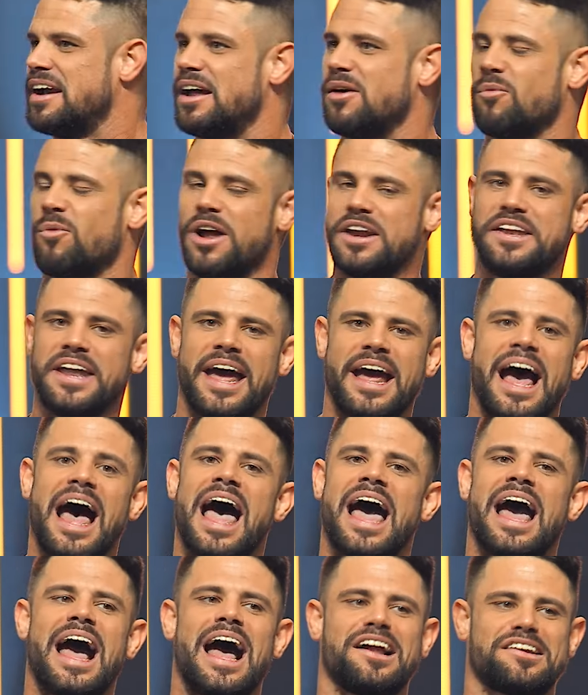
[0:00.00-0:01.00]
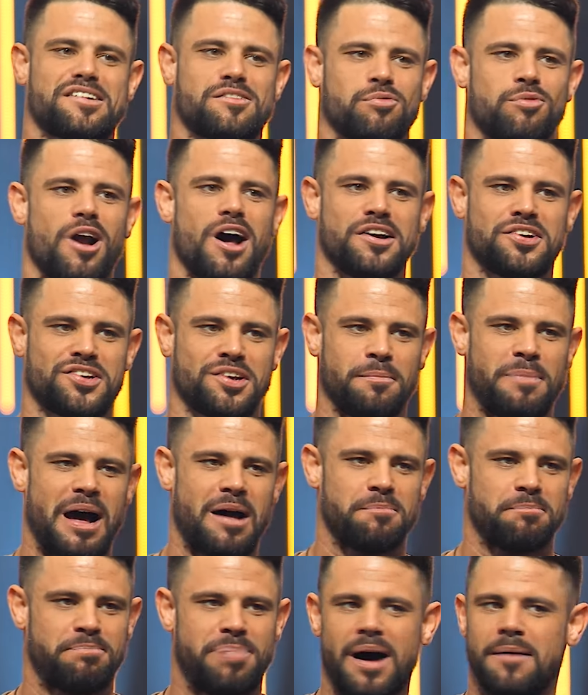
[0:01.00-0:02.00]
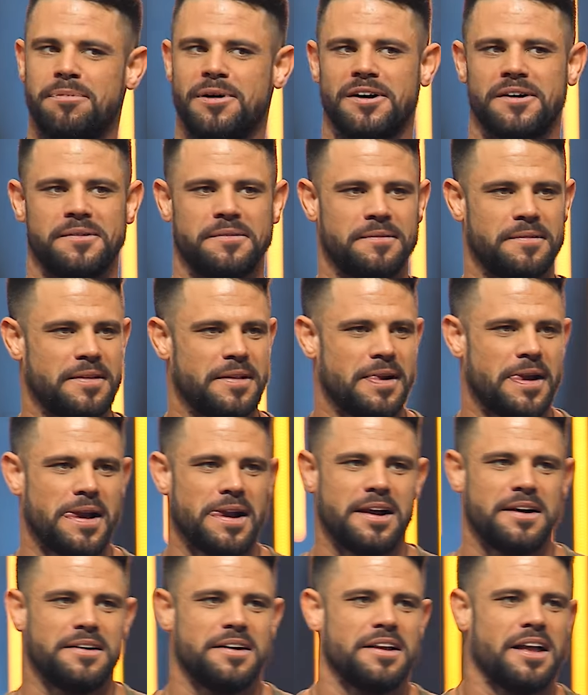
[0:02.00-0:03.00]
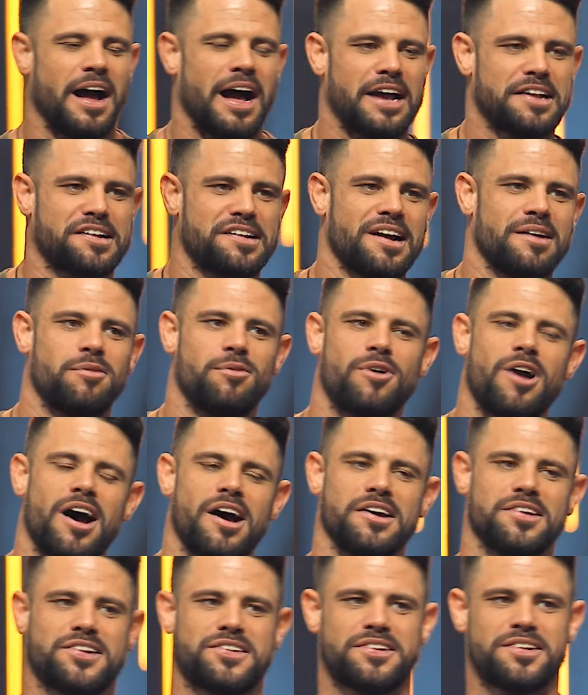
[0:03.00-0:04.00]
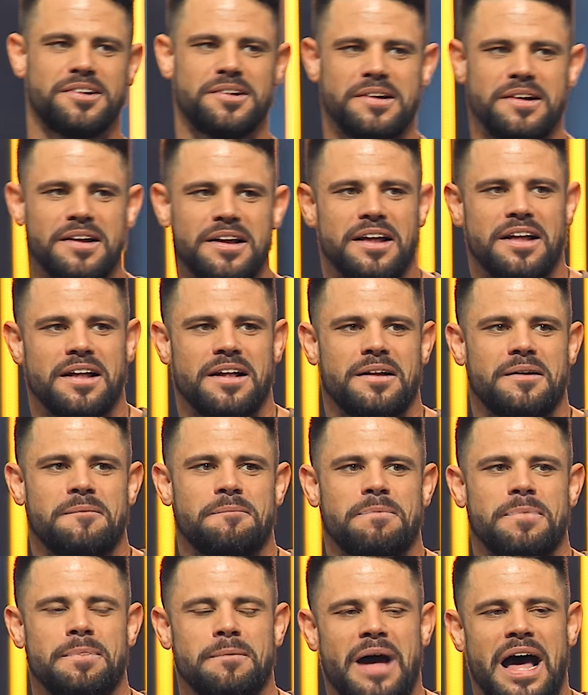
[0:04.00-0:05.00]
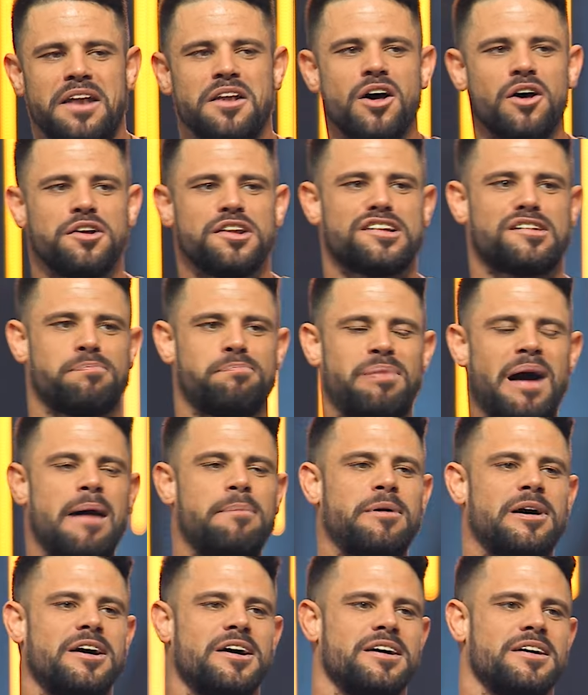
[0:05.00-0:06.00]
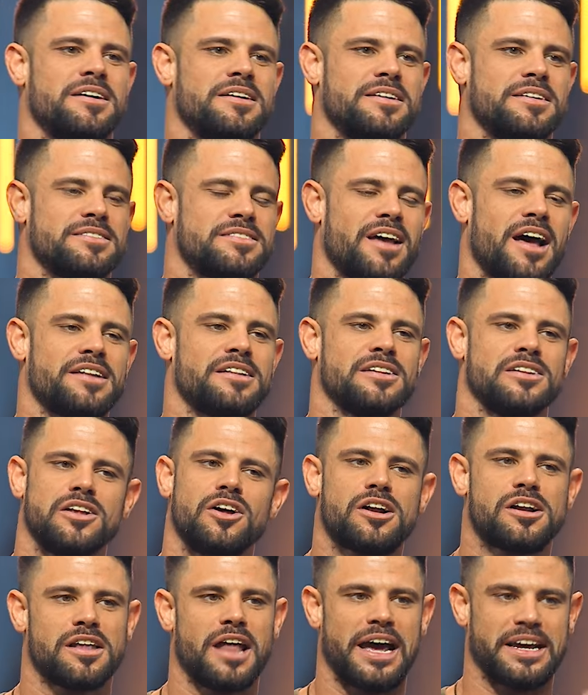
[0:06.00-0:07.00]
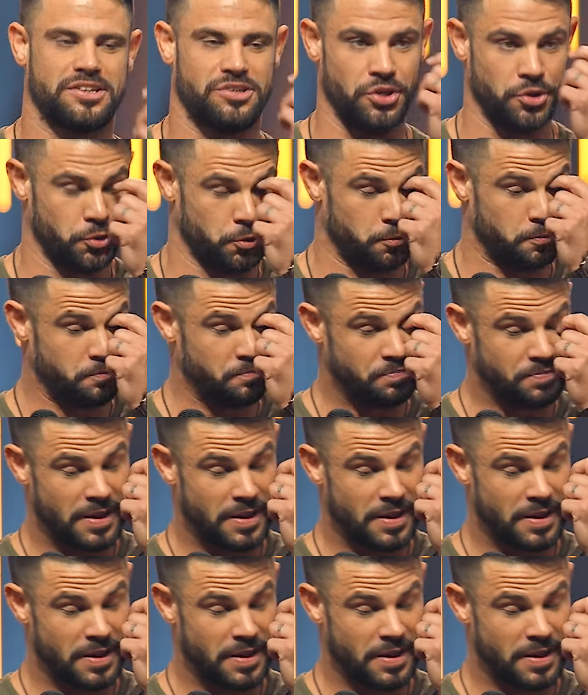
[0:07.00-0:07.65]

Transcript: And one day I asked Rush about Bubba. I said, Rush, I noticed Bubba doesn't look like you.